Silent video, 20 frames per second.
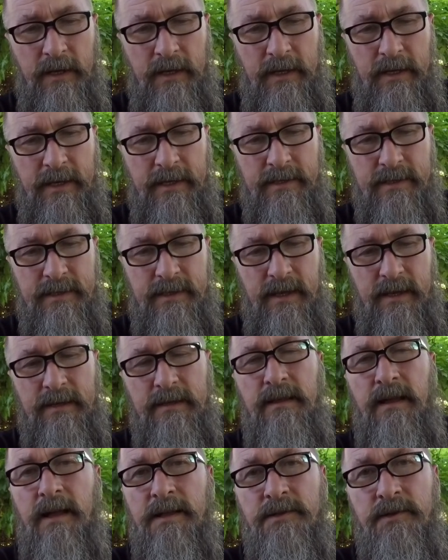In
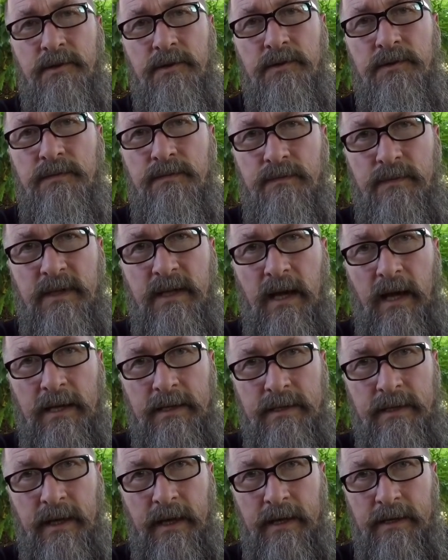psychological
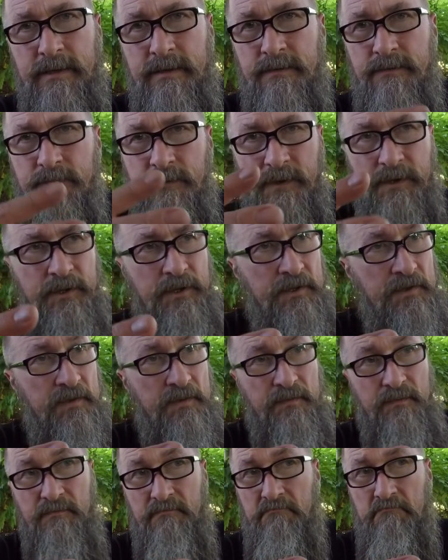context, which
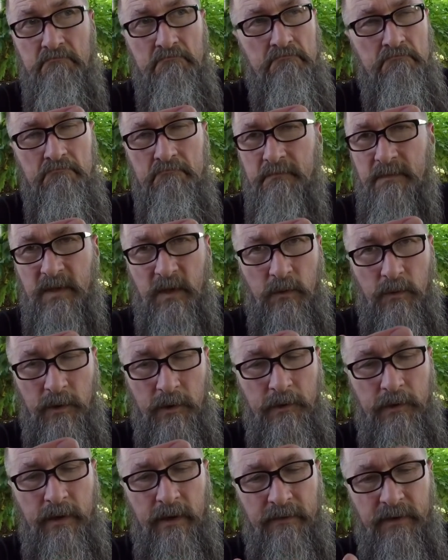is the
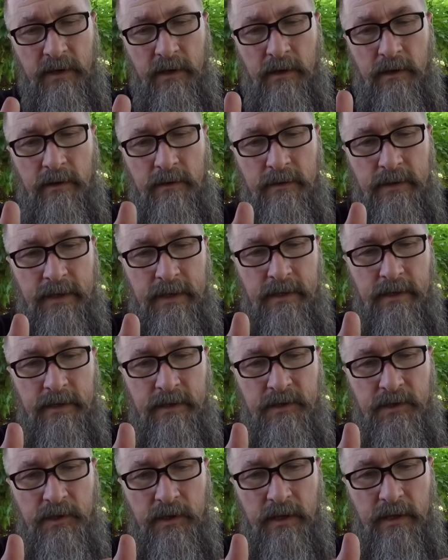root of it all, it
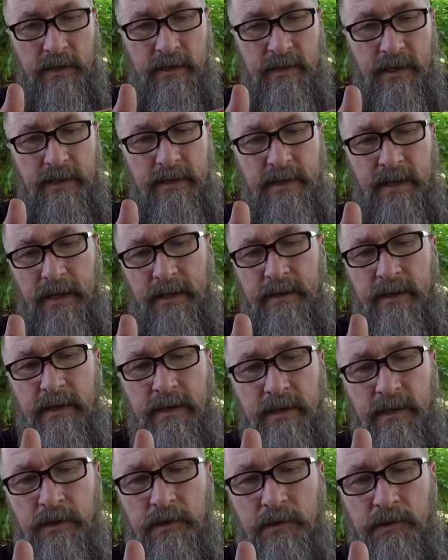is a
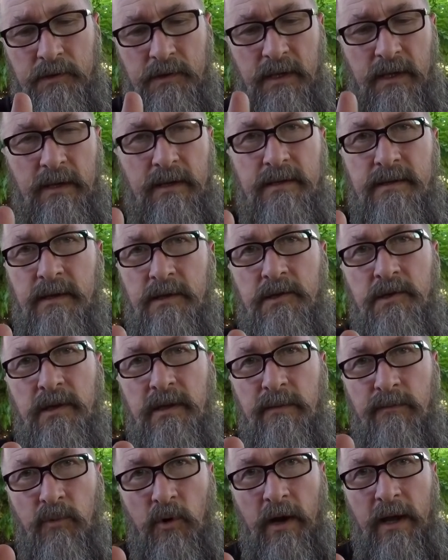technique used in
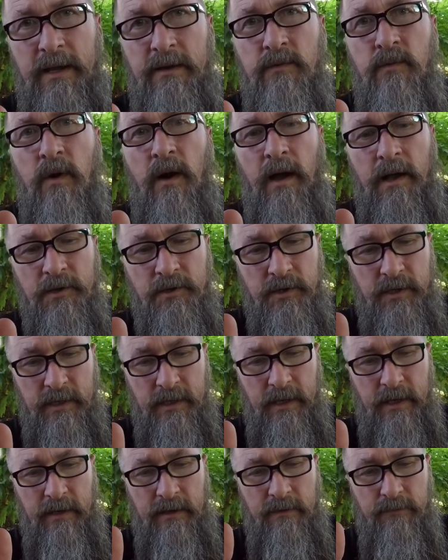essentially
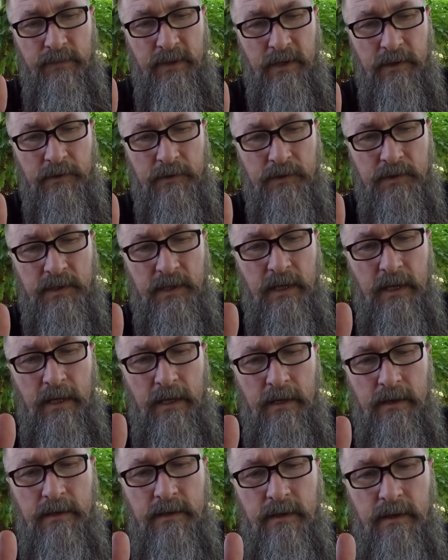brainwashing and abuse
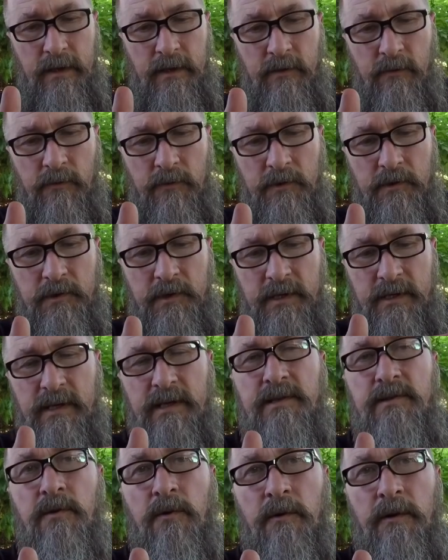in order to
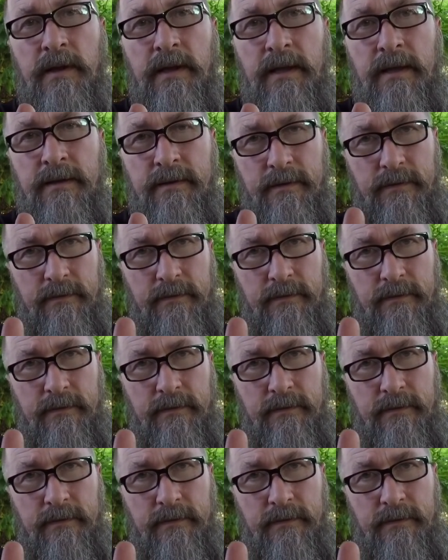disorient